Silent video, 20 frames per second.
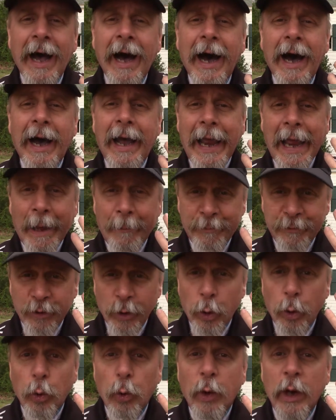I
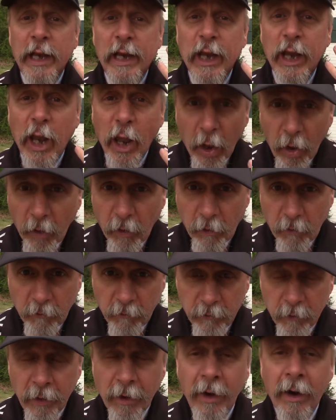absolutely
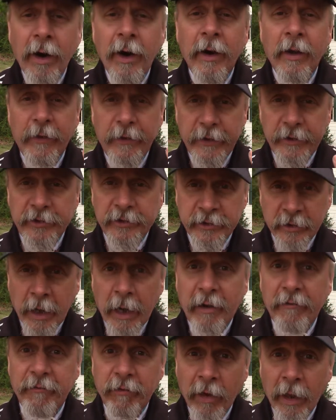love these
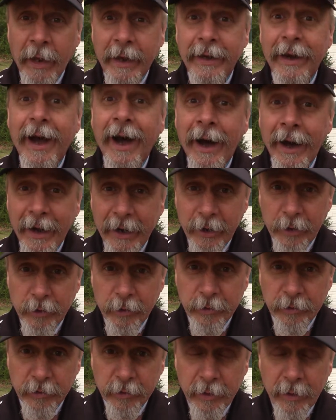Top Flite
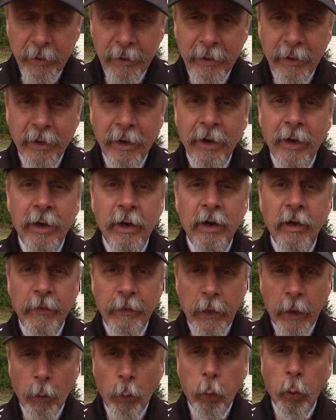irons.
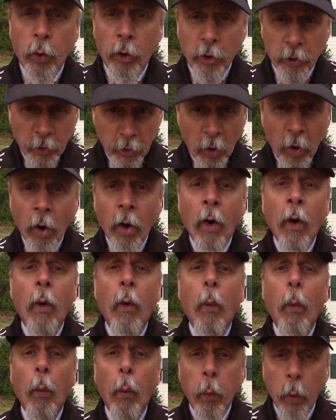They work
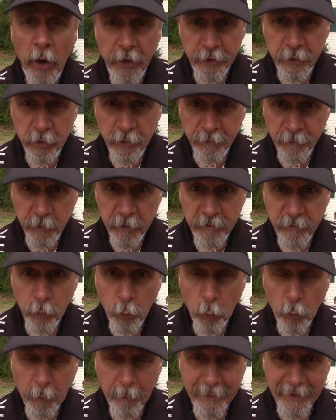wonderfully
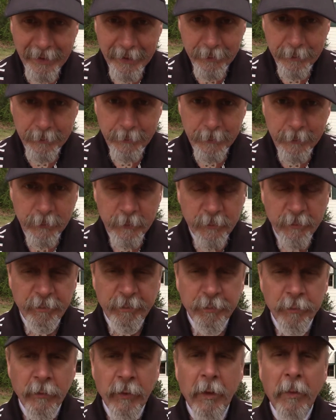for me.
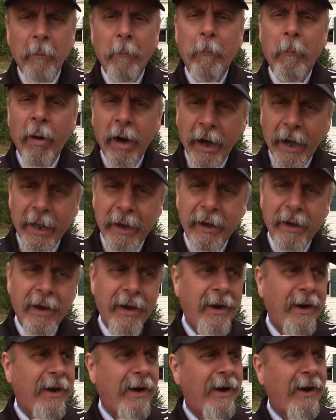But
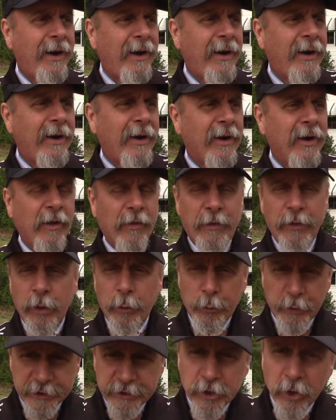the
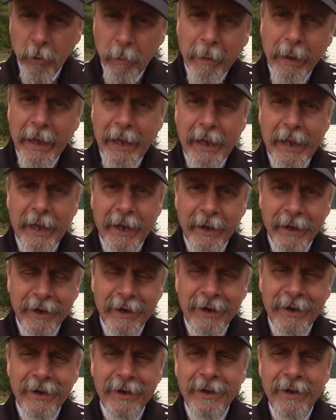original bag,
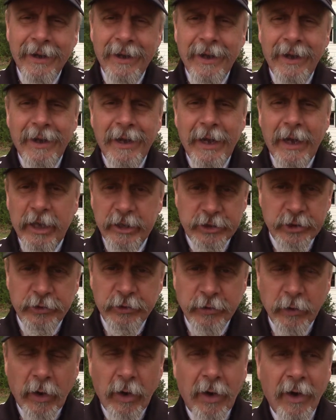as you
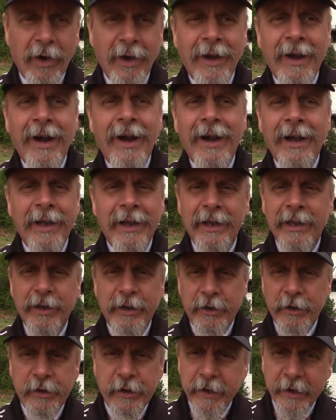saw,
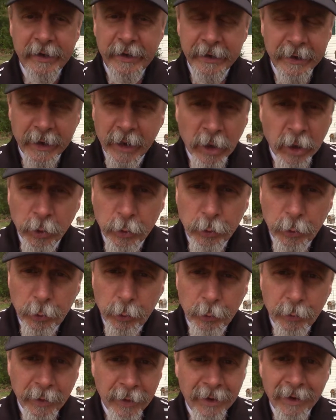didn't
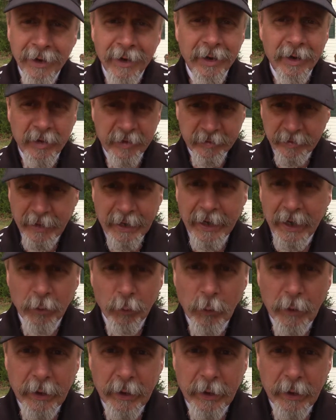include a sand